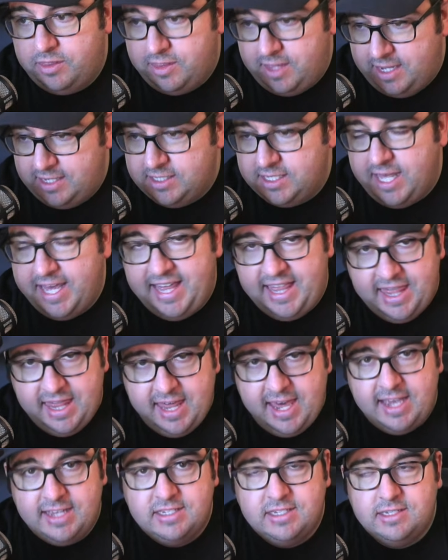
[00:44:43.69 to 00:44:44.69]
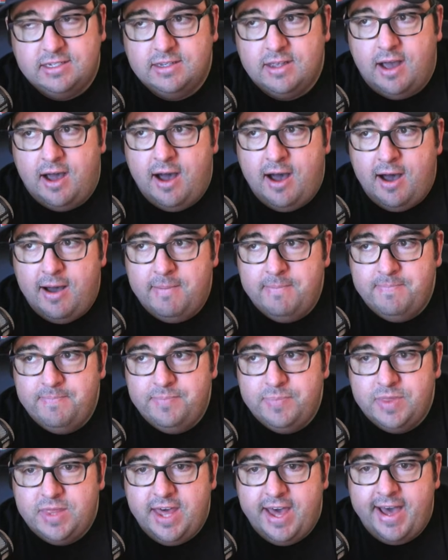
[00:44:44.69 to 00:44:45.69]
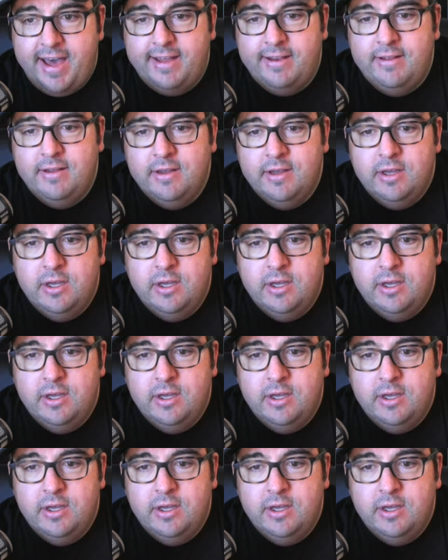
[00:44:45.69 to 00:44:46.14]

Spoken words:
things like this, that